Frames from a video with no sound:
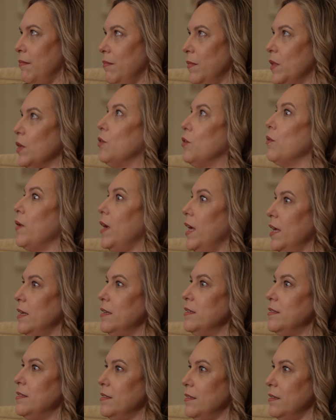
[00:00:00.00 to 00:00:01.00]
the
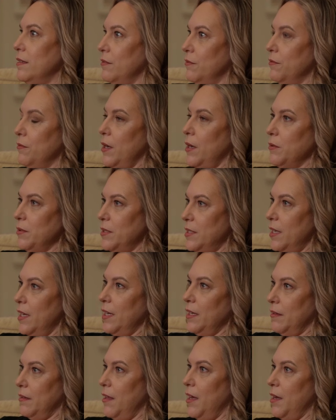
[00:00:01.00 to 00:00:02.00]
grades of routes that
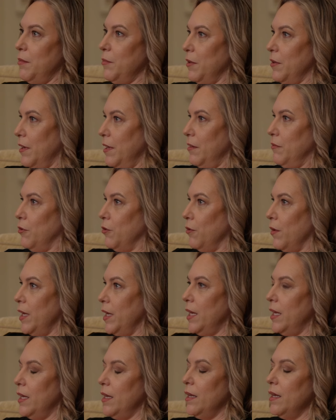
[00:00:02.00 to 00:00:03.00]
I climb. They're kind of
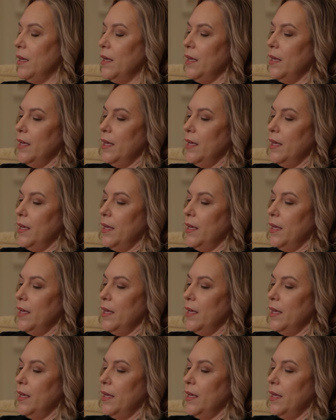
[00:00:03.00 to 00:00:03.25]
graded.